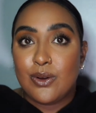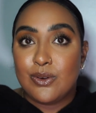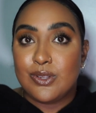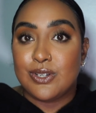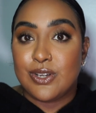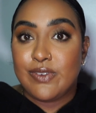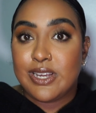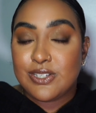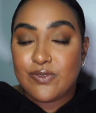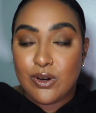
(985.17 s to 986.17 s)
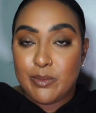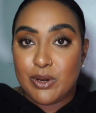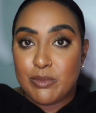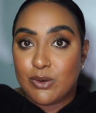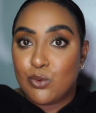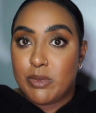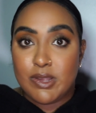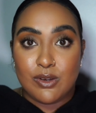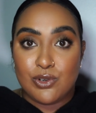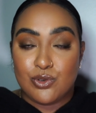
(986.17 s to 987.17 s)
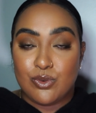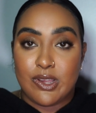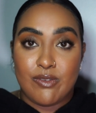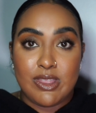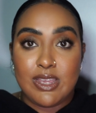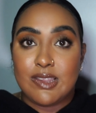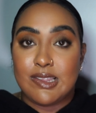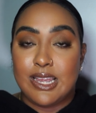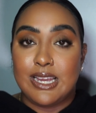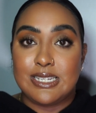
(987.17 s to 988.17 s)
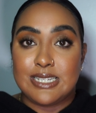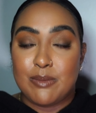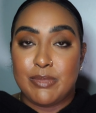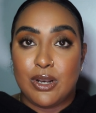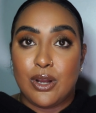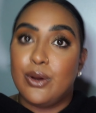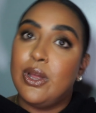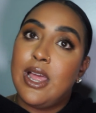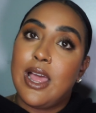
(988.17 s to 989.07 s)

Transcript: Also, don't forget to follow me on all my socials. Everything is linked down below.